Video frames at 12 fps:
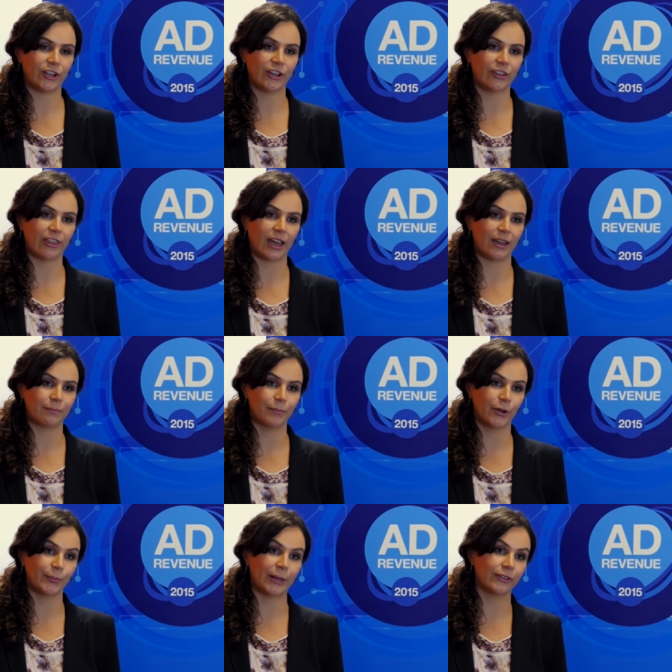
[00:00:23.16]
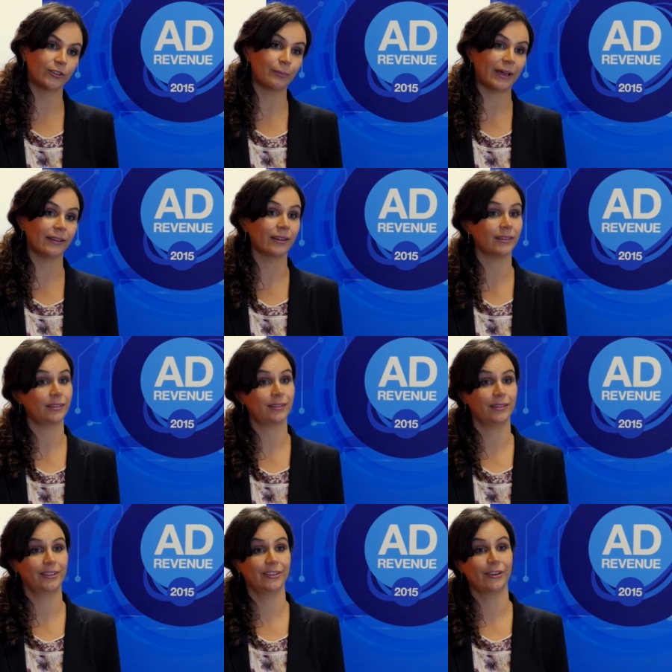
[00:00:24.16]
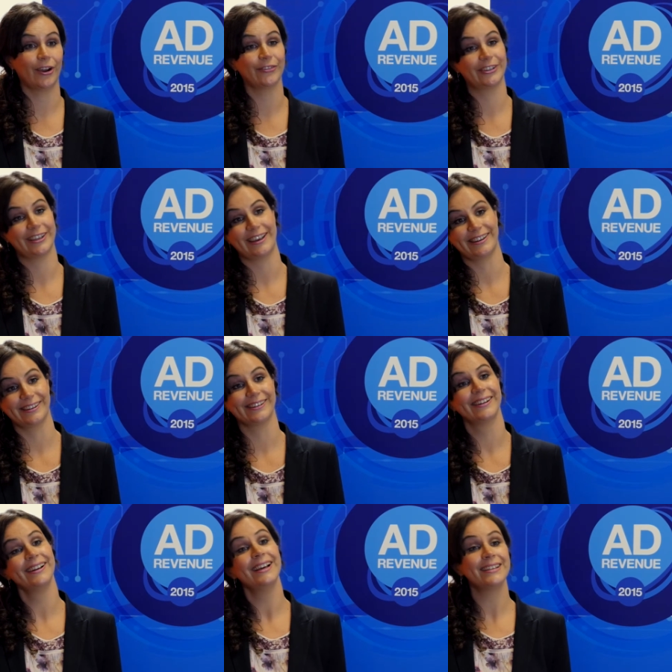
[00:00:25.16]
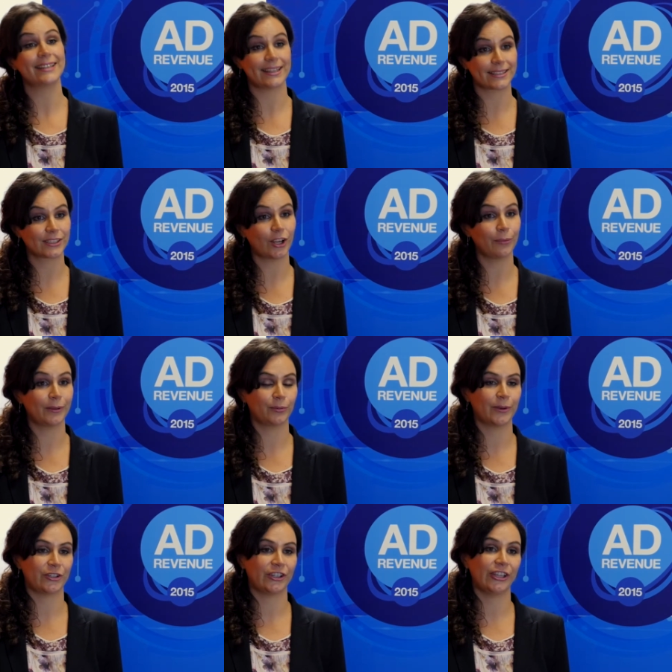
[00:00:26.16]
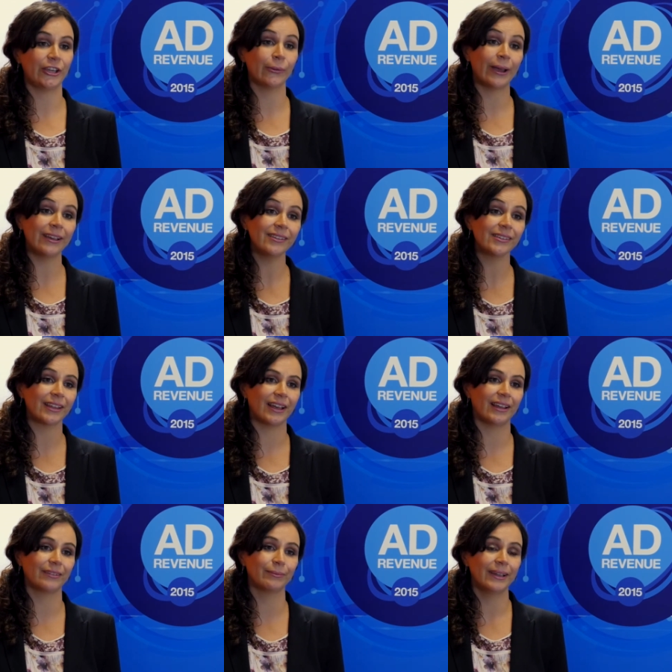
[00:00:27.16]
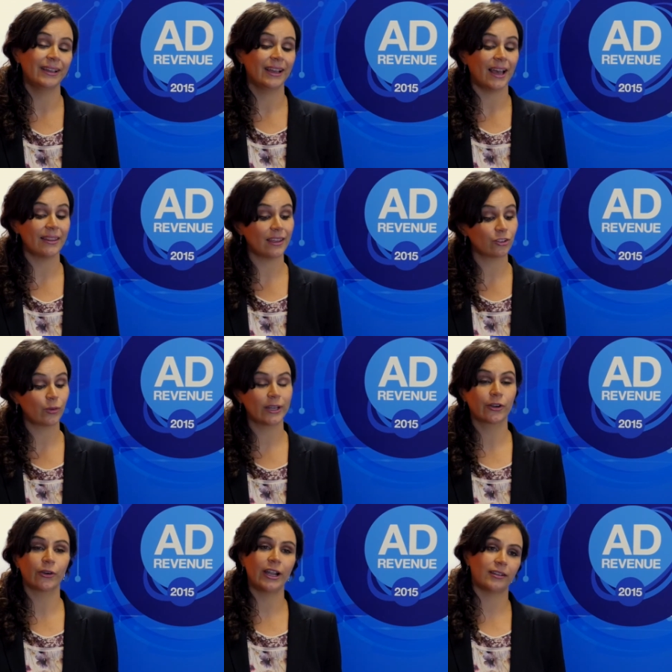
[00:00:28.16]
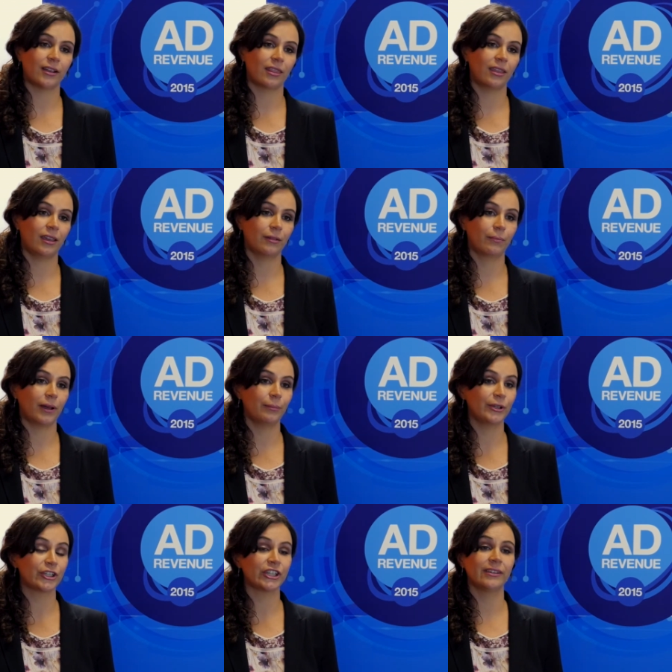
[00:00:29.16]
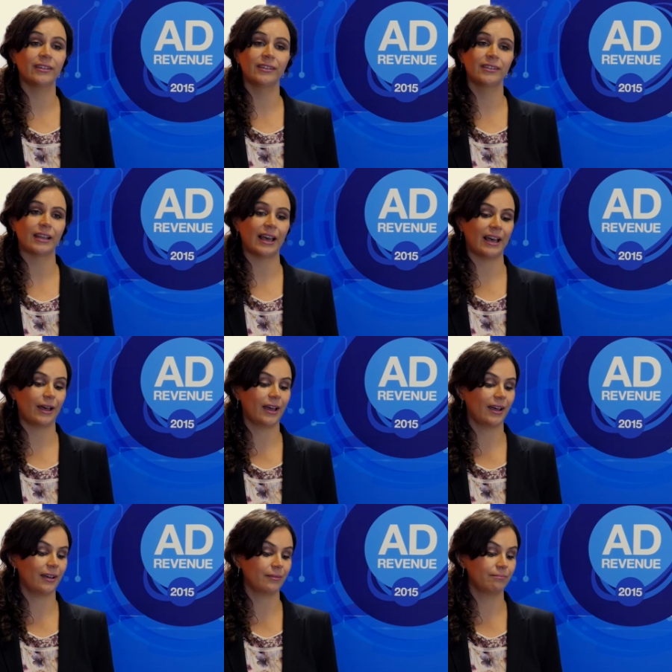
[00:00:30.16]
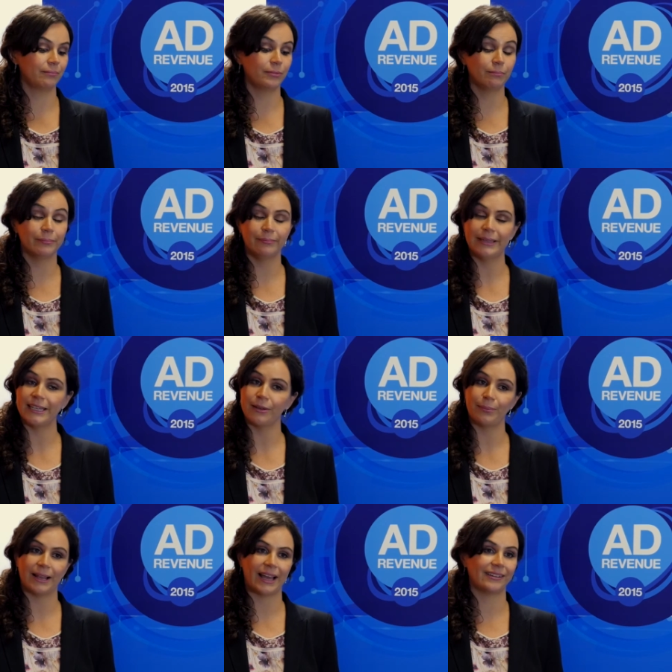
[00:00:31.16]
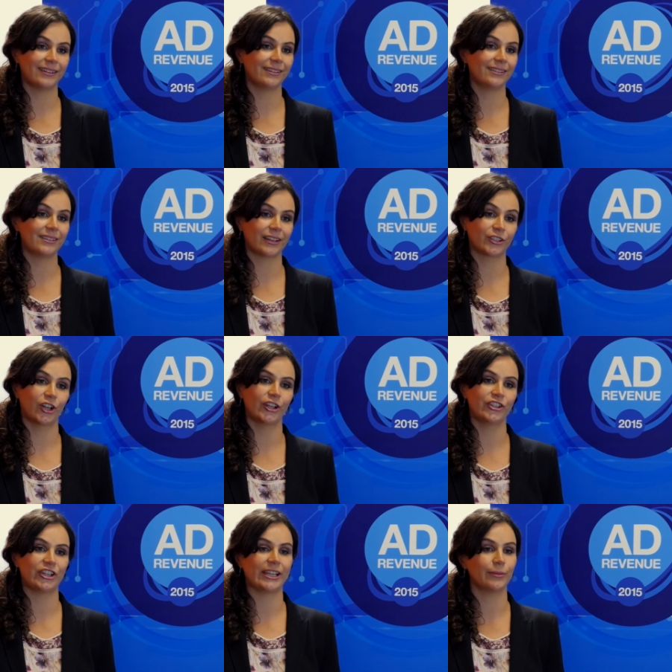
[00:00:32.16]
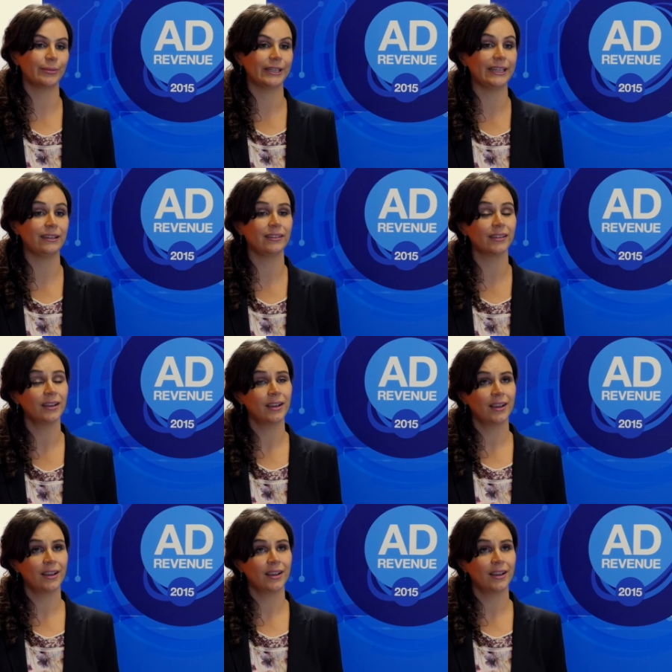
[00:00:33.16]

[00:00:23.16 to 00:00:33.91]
year that mobile spend has overtaken desktop, especially in the US. Um, and that's really great. I think publishers, uh, media planners, technology companies,